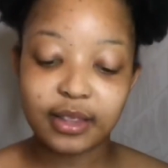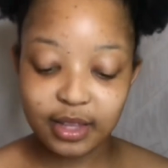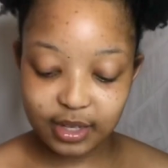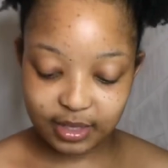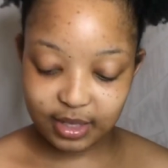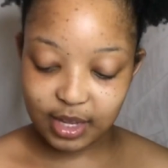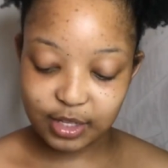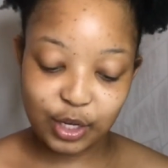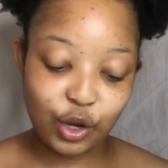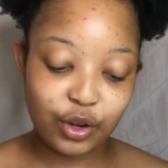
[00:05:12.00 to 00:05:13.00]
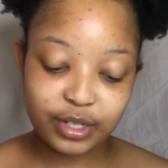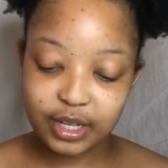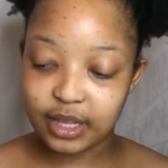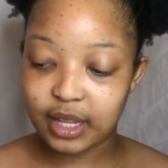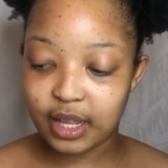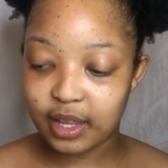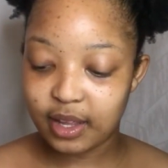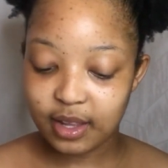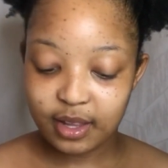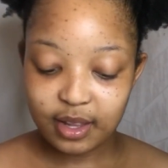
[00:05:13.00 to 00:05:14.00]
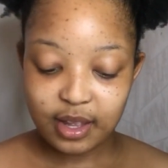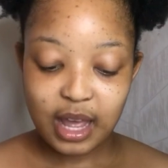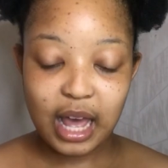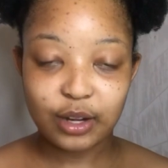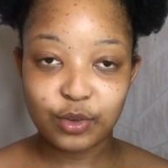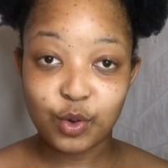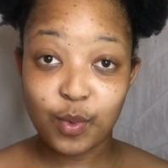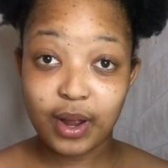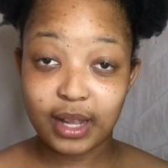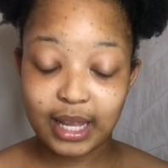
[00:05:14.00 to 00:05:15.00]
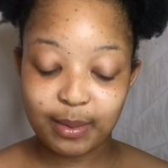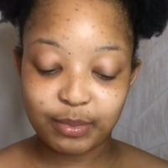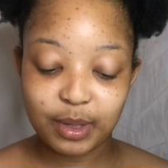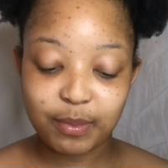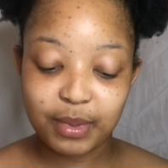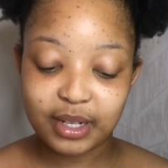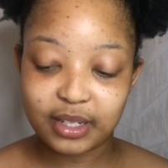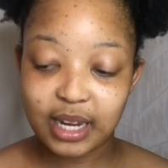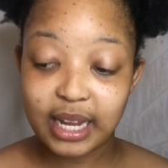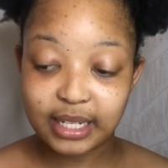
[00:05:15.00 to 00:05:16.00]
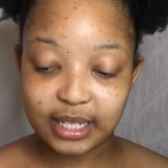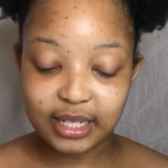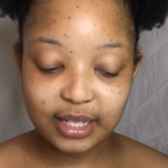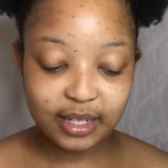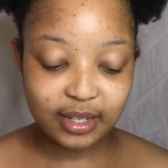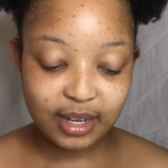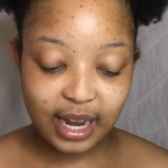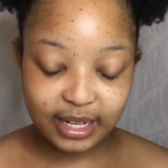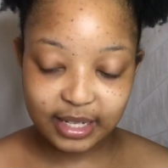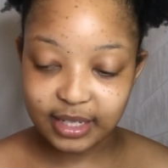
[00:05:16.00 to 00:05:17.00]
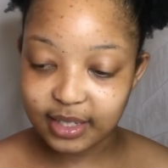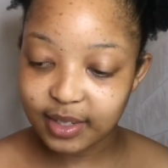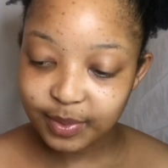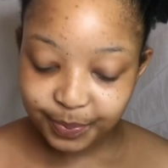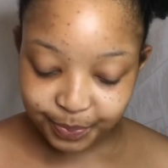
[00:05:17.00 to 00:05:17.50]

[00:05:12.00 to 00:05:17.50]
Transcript: there's a lot in there. I don't know why I kept them, but I did. I did.